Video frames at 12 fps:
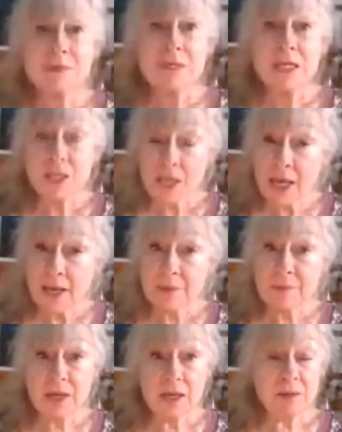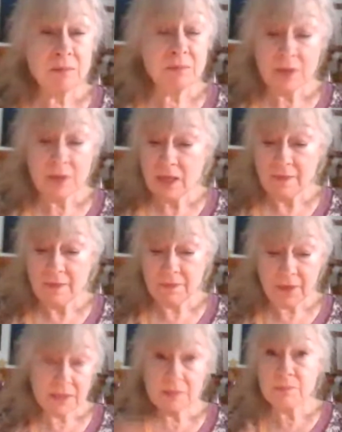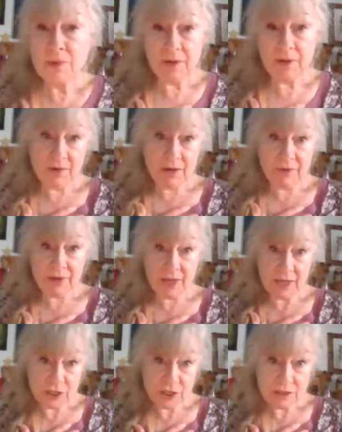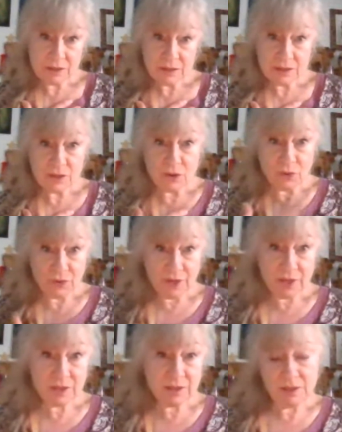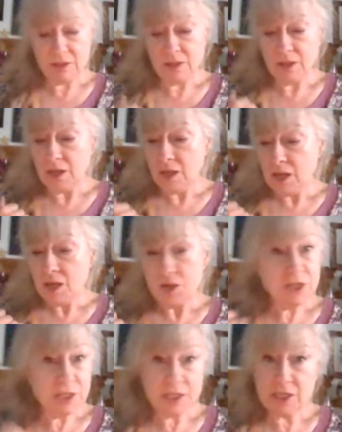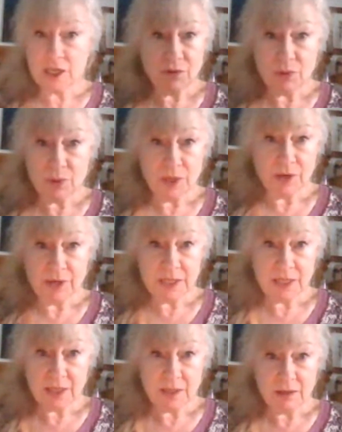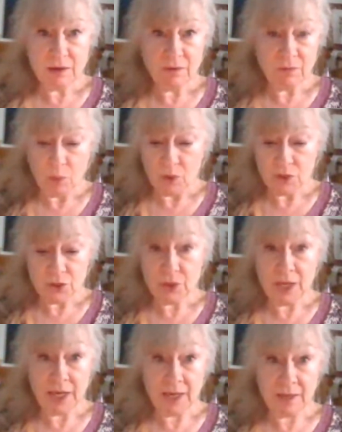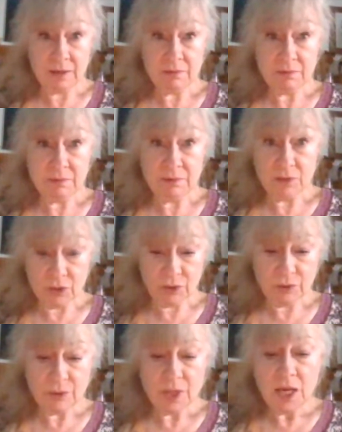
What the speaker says: So yeah, that's my variation on this, just to give you an idea of what you can do.